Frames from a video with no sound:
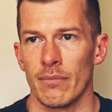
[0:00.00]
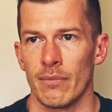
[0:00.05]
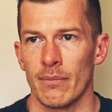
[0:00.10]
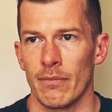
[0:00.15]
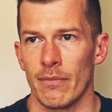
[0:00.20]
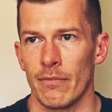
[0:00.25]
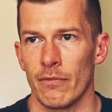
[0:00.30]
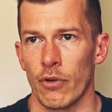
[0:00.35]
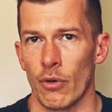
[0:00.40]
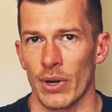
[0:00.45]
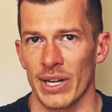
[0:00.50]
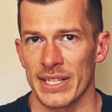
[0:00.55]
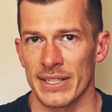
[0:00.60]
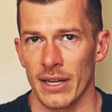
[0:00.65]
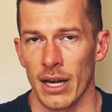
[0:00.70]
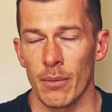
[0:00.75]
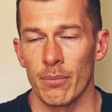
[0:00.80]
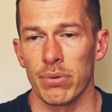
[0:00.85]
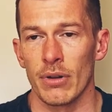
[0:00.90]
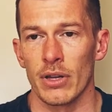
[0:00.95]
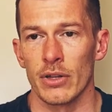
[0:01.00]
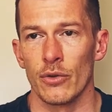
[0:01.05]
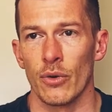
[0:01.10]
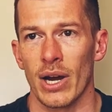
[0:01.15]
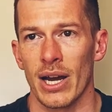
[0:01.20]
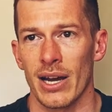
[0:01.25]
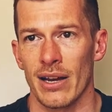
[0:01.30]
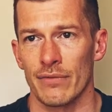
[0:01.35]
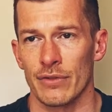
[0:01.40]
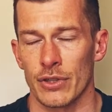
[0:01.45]
for example, you
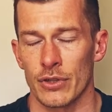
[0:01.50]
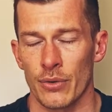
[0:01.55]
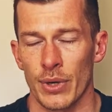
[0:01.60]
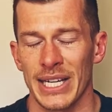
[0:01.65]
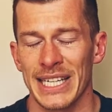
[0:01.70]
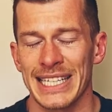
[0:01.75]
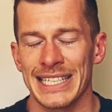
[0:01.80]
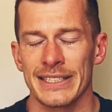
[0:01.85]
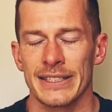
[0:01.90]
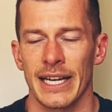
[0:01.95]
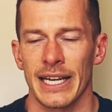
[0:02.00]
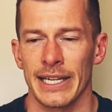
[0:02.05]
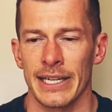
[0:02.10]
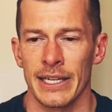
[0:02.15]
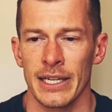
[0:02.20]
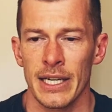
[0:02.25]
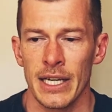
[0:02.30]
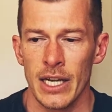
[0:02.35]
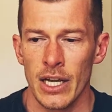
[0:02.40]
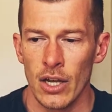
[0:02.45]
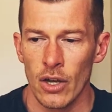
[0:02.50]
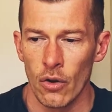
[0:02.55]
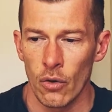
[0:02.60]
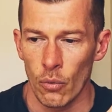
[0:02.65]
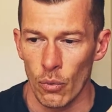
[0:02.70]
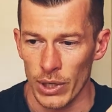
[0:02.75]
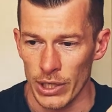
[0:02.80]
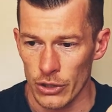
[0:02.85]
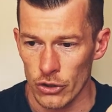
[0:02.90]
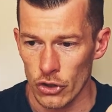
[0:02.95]
have a training day
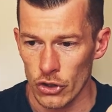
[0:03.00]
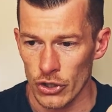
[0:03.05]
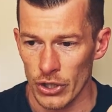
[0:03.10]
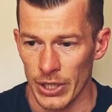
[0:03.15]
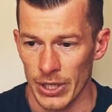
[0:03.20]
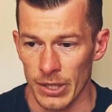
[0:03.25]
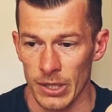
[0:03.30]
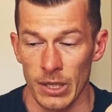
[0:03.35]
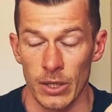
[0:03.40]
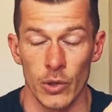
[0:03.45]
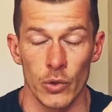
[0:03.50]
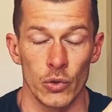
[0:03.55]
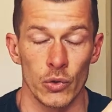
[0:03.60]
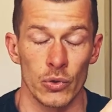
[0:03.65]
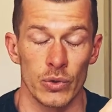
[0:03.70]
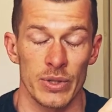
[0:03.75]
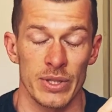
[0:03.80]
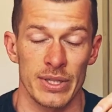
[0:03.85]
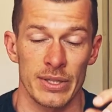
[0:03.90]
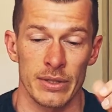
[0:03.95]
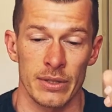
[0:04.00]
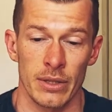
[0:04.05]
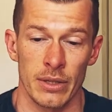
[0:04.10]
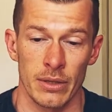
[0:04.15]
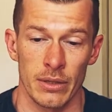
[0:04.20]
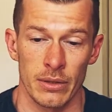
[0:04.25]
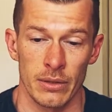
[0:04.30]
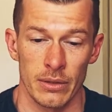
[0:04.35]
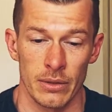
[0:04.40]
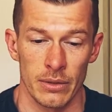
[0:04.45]
which includes
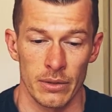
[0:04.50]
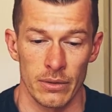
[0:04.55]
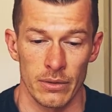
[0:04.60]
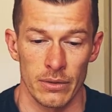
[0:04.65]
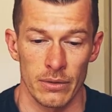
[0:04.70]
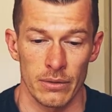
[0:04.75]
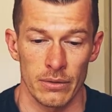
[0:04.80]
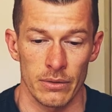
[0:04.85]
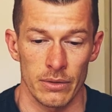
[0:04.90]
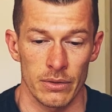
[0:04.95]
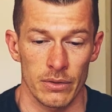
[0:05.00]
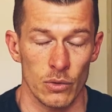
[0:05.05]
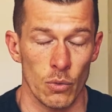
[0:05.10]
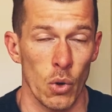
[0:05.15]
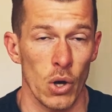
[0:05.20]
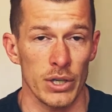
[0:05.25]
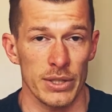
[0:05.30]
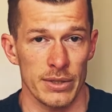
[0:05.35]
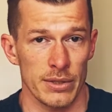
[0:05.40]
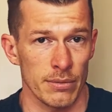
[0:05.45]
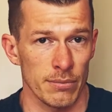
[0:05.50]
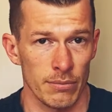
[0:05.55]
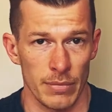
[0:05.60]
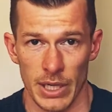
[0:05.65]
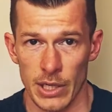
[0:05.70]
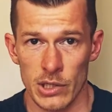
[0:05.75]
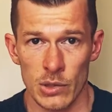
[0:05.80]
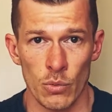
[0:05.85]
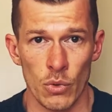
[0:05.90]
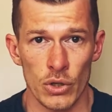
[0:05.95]
squats, air
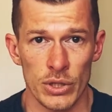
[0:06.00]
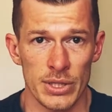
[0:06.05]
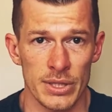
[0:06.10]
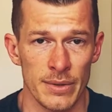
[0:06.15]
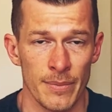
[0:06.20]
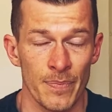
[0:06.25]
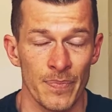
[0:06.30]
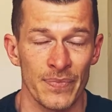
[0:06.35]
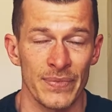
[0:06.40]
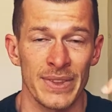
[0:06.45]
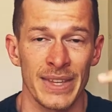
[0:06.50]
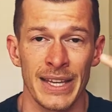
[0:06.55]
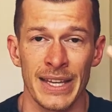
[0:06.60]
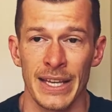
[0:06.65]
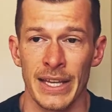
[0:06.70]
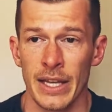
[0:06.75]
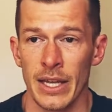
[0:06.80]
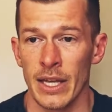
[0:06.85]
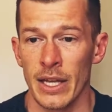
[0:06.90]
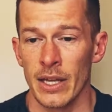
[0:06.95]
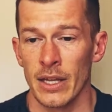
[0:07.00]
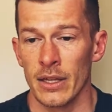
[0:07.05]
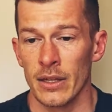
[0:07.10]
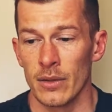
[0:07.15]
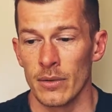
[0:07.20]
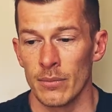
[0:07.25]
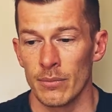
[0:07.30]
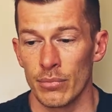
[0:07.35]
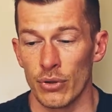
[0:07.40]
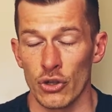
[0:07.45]
squats,
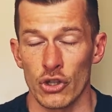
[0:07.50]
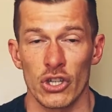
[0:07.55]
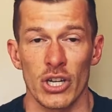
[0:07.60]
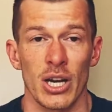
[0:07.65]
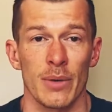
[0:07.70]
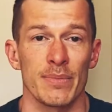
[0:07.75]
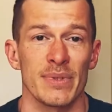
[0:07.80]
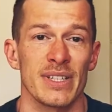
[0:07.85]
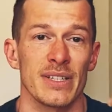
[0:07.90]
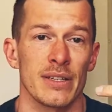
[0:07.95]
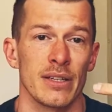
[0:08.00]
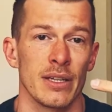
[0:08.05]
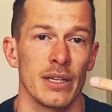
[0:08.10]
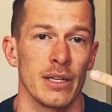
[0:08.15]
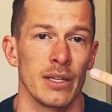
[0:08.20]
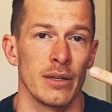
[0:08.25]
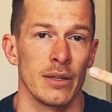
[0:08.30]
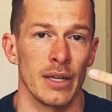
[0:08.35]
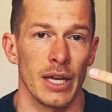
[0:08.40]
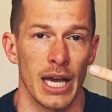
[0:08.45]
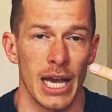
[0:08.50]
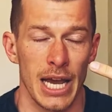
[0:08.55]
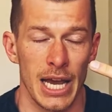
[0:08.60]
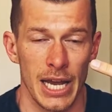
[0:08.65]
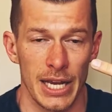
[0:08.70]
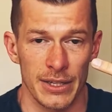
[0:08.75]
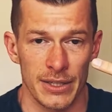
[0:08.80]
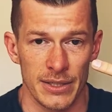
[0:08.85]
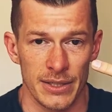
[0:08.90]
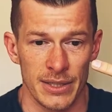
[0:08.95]
push-ups,
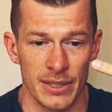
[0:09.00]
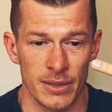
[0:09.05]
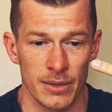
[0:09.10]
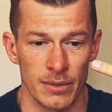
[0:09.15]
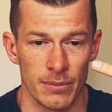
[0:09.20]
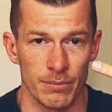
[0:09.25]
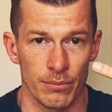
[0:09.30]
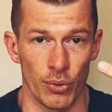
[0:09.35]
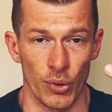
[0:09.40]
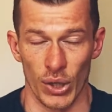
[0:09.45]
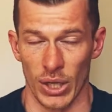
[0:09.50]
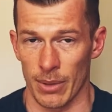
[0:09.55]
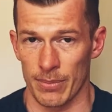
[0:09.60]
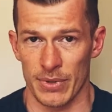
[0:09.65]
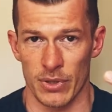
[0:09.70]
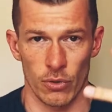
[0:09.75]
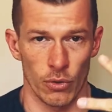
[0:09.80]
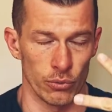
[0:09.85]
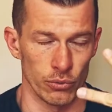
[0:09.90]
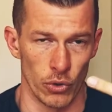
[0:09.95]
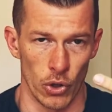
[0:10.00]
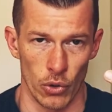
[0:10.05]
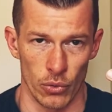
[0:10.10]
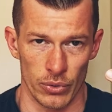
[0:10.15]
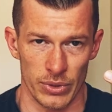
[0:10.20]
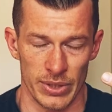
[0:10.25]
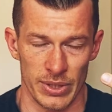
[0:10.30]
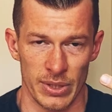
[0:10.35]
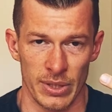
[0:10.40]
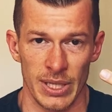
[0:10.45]
and pull-ups or
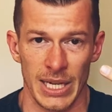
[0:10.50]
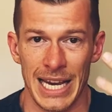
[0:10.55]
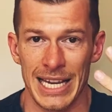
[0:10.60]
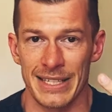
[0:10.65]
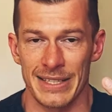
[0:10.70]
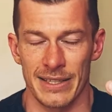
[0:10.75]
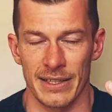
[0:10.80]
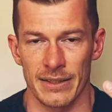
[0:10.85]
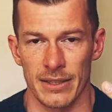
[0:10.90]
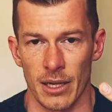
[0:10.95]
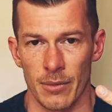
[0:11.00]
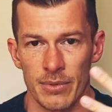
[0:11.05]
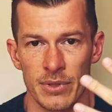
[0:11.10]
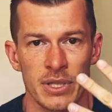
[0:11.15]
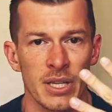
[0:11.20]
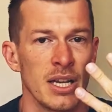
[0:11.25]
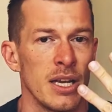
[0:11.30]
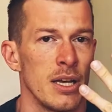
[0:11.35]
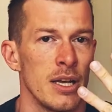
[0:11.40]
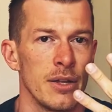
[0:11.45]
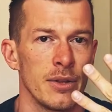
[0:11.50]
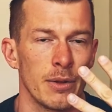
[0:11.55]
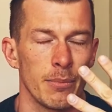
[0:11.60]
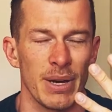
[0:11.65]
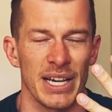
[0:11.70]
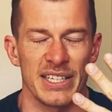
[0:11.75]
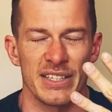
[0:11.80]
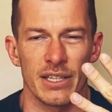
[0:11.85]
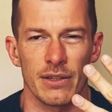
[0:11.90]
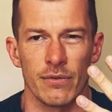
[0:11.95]
rows, and sit-ups, the
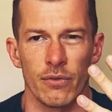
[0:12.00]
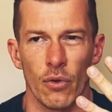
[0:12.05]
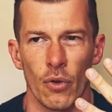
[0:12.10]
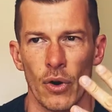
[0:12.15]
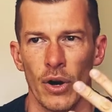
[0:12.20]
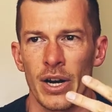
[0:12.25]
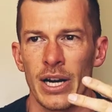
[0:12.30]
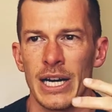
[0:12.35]
basic 4.